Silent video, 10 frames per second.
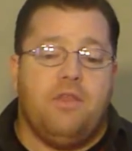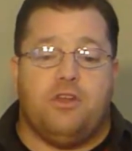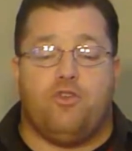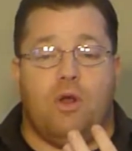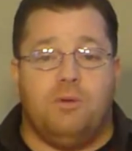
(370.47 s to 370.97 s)

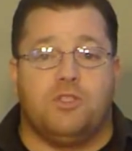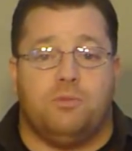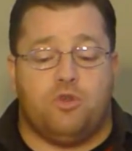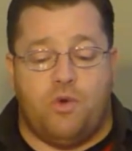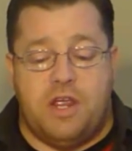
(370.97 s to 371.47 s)
The
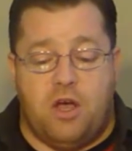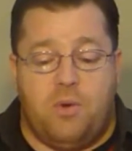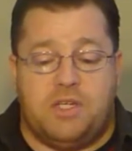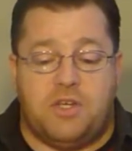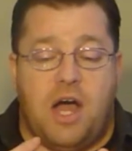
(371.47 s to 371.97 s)
troublesome
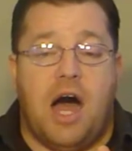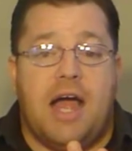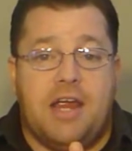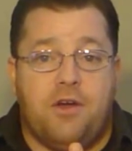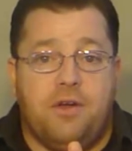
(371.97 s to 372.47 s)
trio is
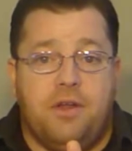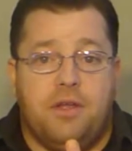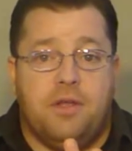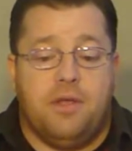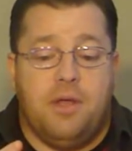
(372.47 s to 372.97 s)
iron,